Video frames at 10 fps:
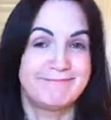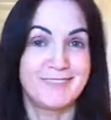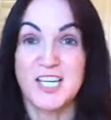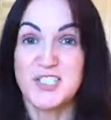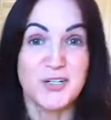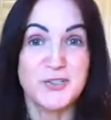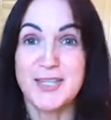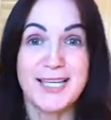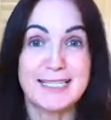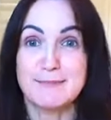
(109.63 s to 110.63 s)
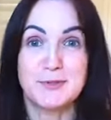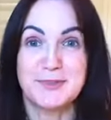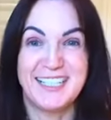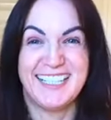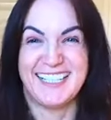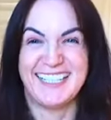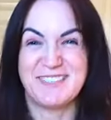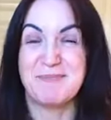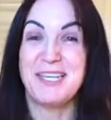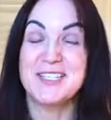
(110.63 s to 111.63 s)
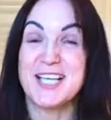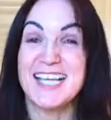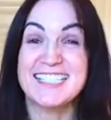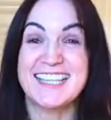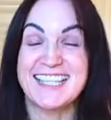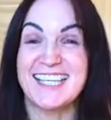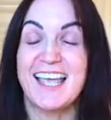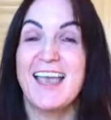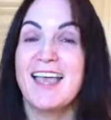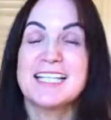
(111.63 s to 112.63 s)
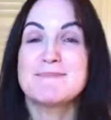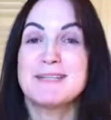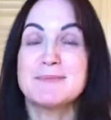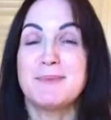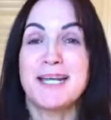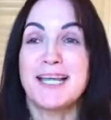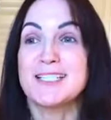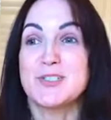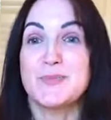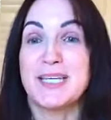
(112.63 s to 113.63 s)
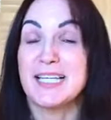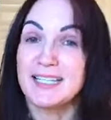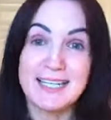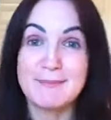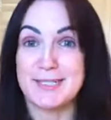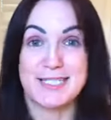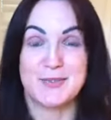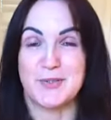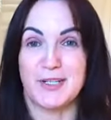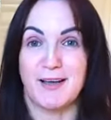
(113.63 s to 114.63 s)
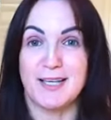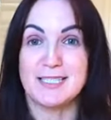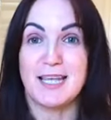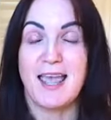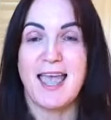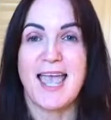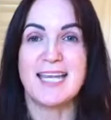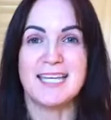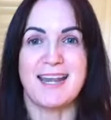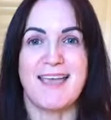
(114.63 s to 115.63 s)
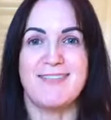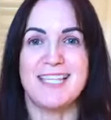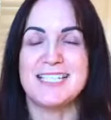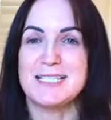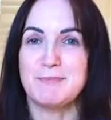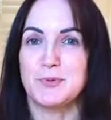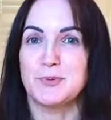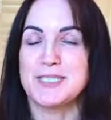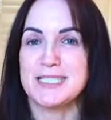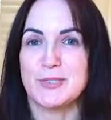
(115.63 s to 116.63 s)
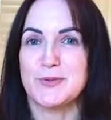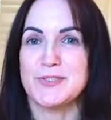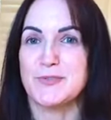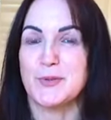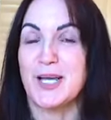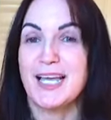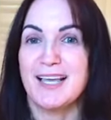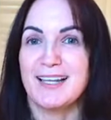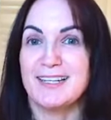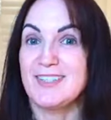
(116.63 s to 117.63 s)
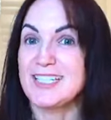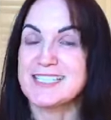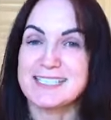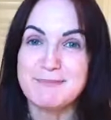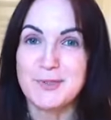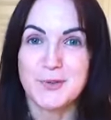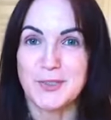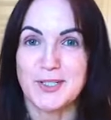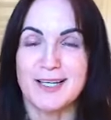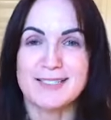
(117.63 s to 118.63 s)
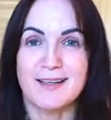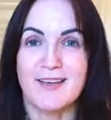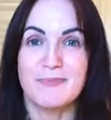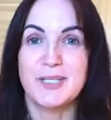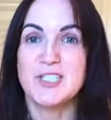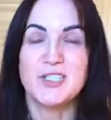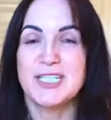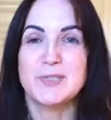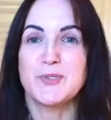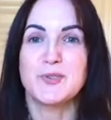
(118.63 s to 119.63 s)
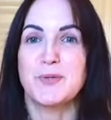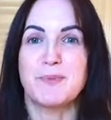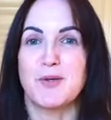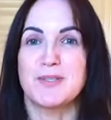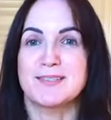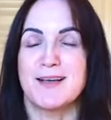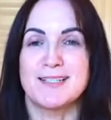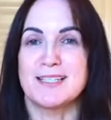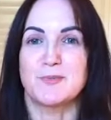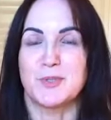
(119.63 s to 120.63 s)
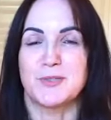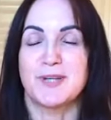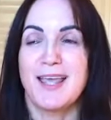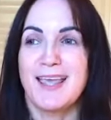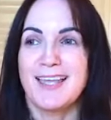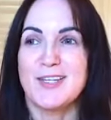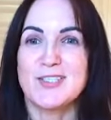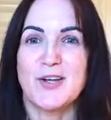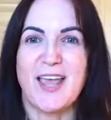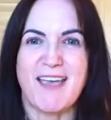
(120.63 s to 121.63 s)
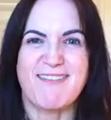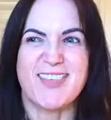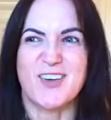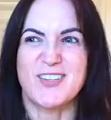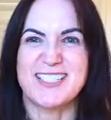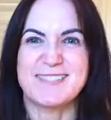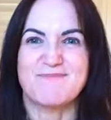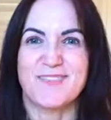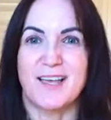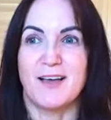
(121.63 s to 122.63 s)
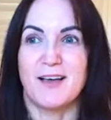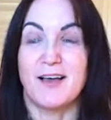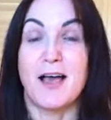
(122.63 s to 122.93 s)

I don't do that anymore because I actually think it's much better to be a little bit disorganized and yet have these simple skills for living a simply organized life because you get to enjoy both sides of the world. You don't have those, oh,